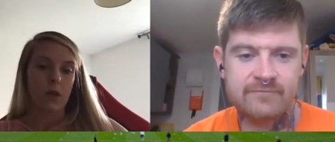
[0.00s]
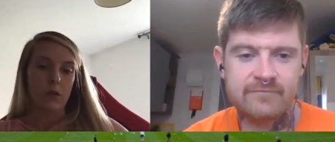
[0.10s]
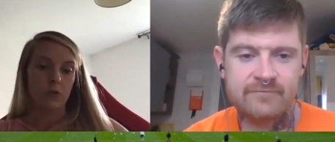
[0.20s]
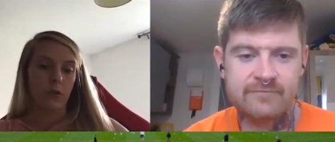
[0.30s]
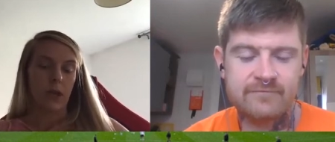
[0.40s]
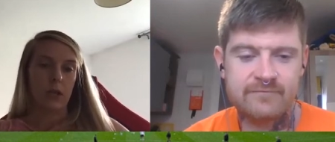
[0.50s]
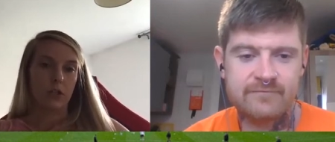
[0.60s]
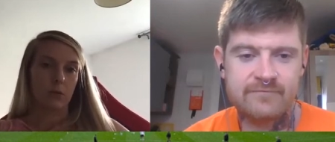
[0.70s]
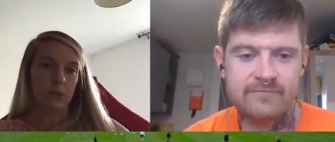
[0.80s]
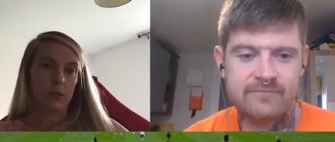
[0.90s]
Speaker 1: so yeah, she
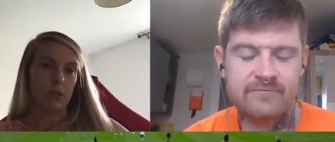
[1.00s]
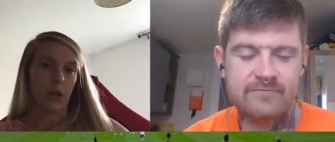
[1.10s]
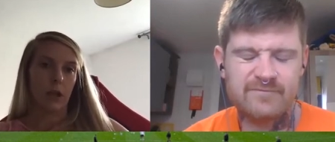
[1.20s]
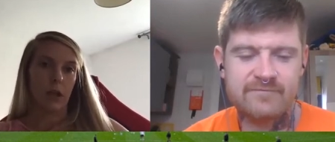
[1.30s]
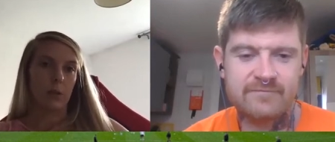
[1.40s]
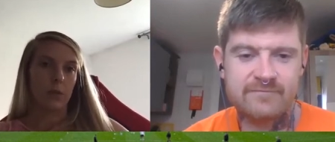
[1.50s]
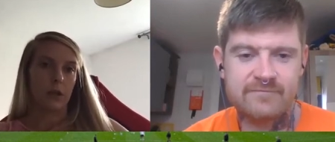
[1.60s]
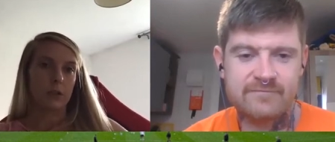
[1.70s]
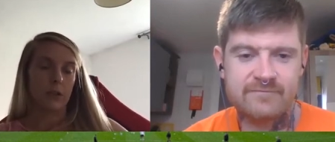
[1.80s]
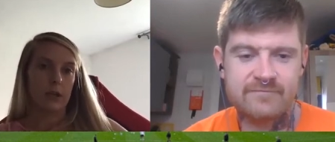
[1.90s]
was a great player
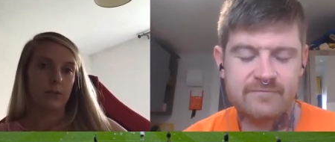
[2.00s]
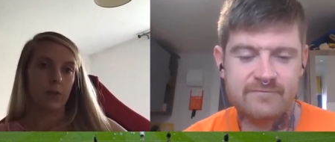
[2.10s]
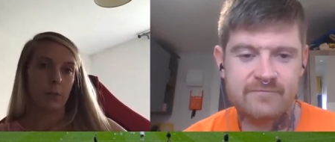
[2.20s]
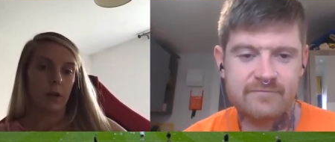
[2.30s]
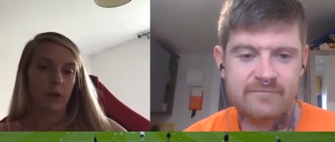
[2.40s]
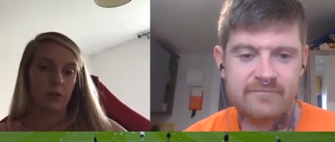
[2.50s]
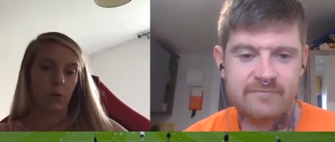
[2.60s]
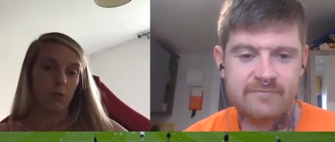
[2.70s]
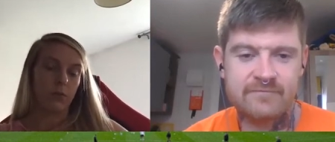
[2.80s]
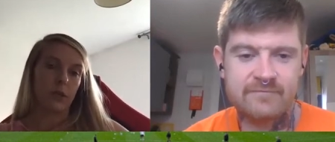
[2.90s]
to learn from, and it's
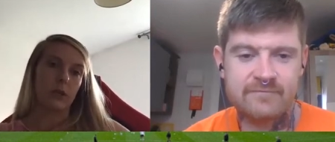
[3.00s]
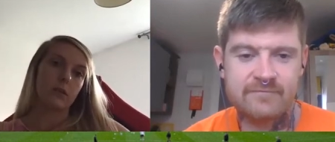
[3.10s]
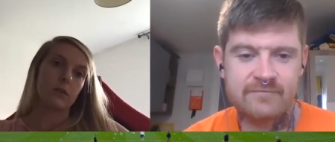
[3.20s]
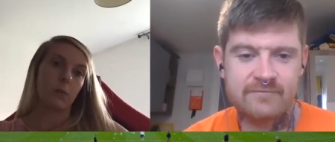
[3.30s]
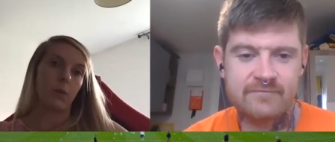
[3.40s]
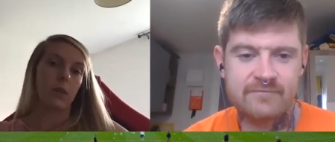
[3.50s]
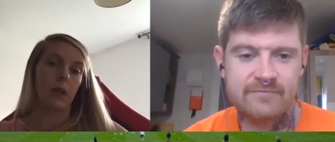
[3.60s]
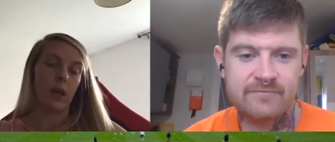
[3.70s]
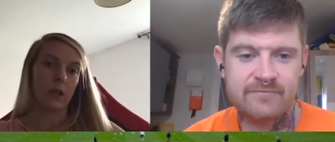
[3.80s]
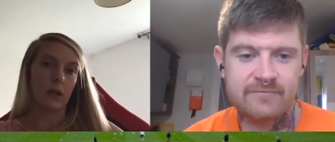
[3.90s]
hopefully someone that
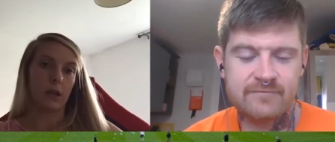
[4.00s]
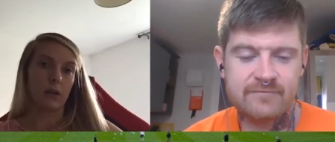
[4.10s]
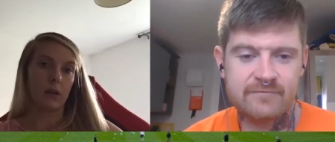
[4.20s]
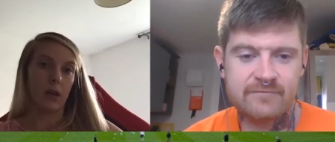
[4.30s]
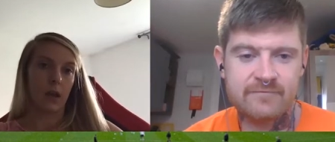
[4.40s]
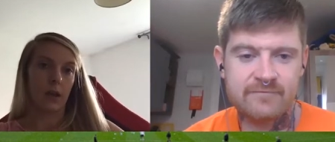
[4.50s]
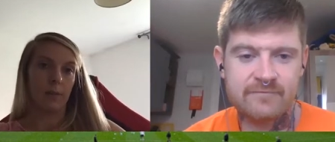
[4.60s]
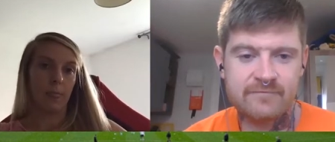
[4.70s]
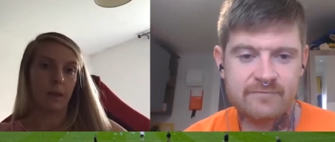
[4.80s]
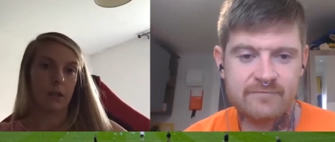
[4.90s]
I can
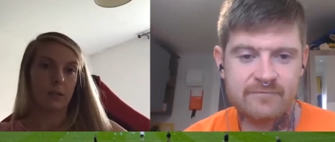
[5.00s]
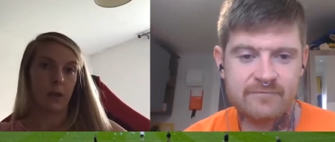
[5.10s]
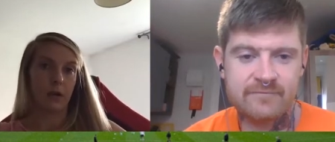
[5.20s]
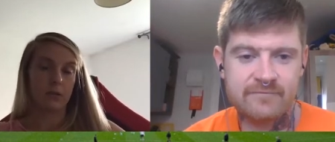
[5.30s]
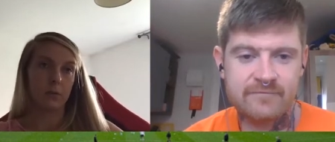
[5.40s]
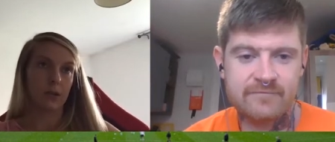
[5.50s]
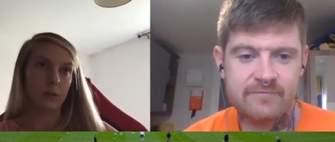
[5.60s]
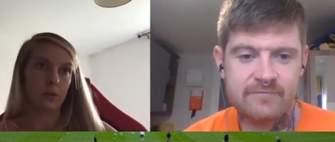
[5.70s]
um, aspire to be as